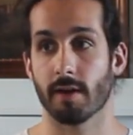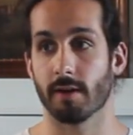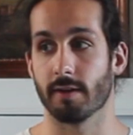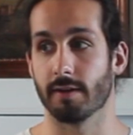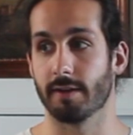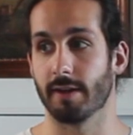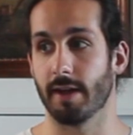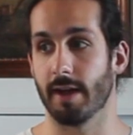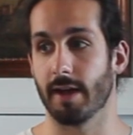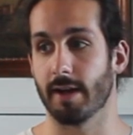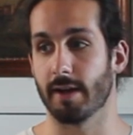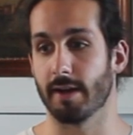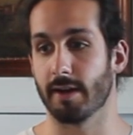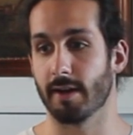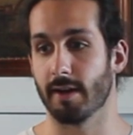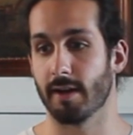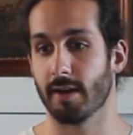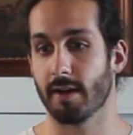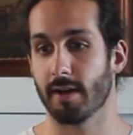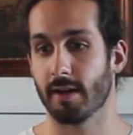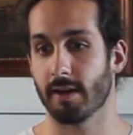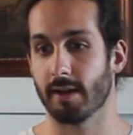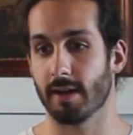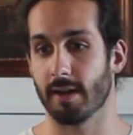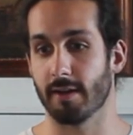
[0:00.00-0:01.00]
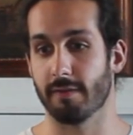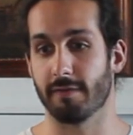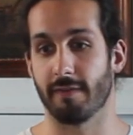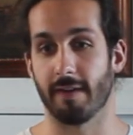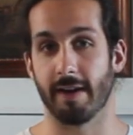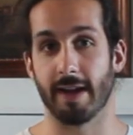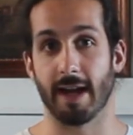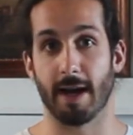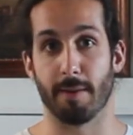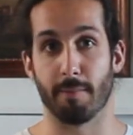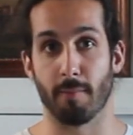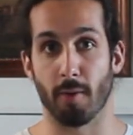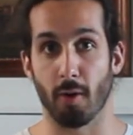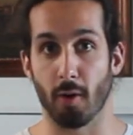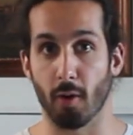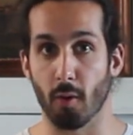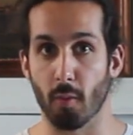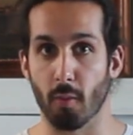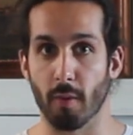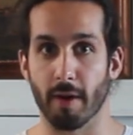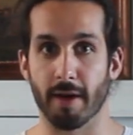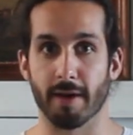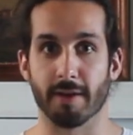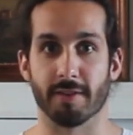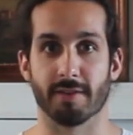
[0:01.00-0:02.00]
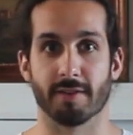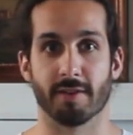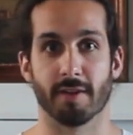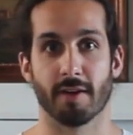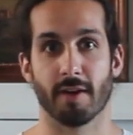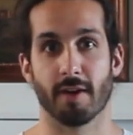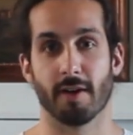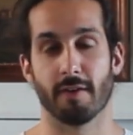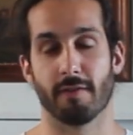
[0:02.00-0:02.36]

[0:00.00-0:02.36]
then if I am always